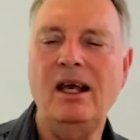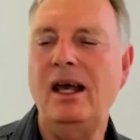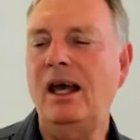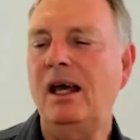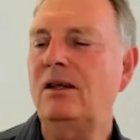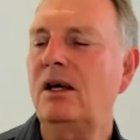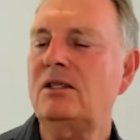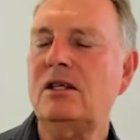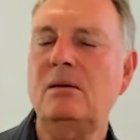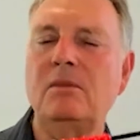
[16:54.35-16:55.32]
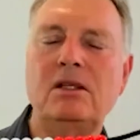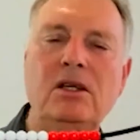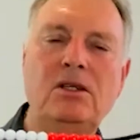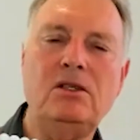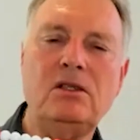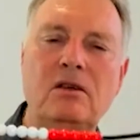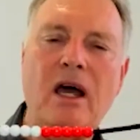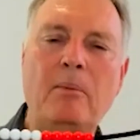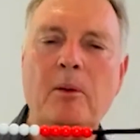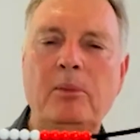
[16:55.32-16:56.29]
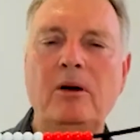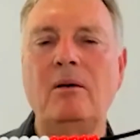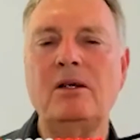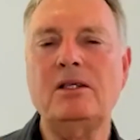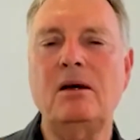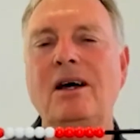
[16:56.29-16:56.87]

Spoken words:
and some of the teachers of upper primary say,